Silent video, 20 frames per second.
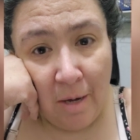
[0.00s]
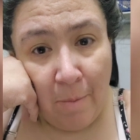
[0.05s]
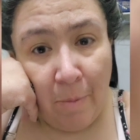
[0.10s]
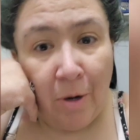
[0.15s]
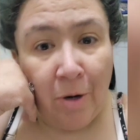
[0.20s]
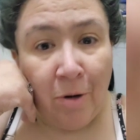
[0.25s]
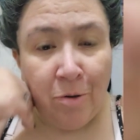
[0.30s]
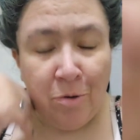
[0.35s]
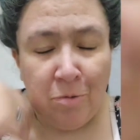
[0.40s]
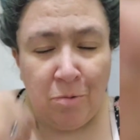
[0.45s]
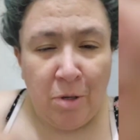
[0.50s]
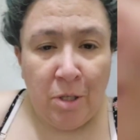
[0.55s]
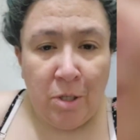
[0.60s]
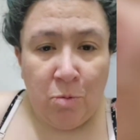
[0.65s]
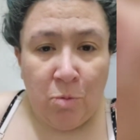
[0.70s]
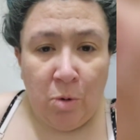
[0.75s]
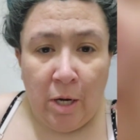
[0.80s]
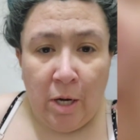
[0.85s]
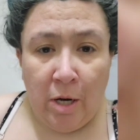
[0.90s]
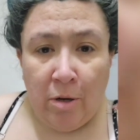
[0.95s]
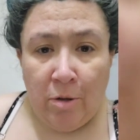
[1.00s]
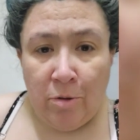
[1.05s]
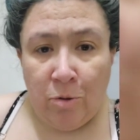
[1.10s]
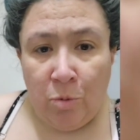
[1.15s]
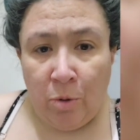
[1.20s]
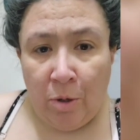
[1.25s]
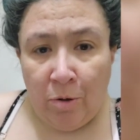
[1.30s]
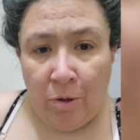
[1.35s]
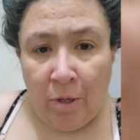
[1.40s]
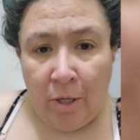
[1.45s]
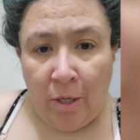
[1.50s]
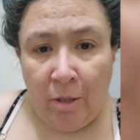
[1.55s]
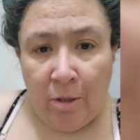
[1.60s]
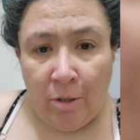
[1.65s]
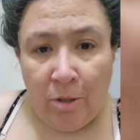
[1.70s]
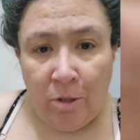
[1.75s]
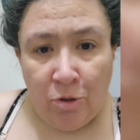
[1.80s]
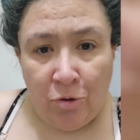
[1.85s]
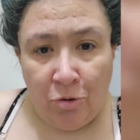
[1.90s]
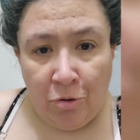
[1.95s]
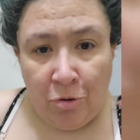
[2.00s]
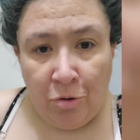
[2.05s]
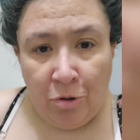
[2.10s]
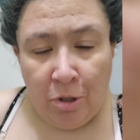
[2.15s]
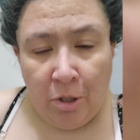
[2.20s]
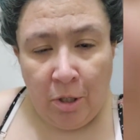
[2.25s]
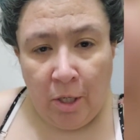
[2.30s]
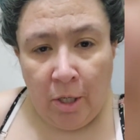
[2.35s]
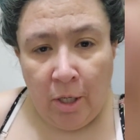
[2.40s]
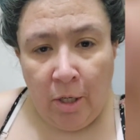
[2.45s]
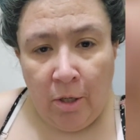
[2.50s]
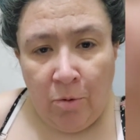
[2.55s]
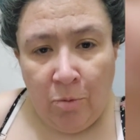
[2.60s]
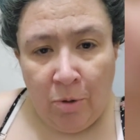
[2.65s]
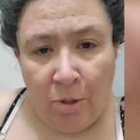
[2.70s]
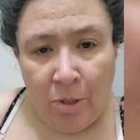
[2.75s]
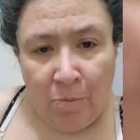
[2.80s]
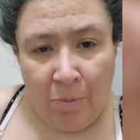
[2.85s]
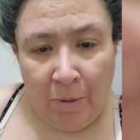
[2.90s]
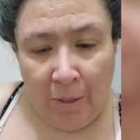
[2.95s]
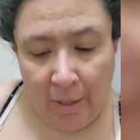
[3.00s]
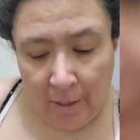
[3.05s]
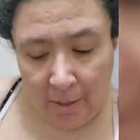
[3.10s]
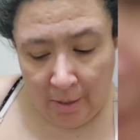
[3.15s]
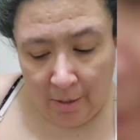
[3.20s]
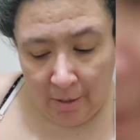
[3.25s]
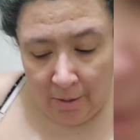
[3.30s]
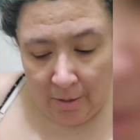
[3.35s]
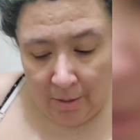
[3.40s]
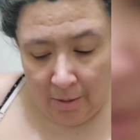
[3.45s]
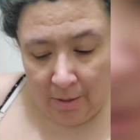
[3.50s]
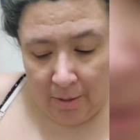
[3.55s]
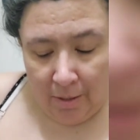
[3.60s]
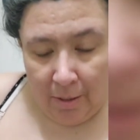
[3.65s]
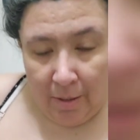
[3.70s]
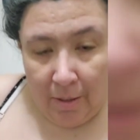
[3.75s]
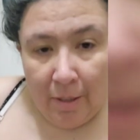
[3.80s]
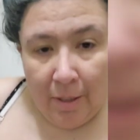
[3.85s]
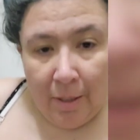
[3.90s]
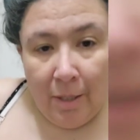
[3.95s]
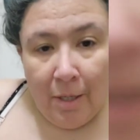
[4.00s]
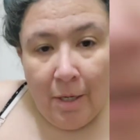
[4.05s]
part of the reason why I was wearing the skirt tonight was because uh,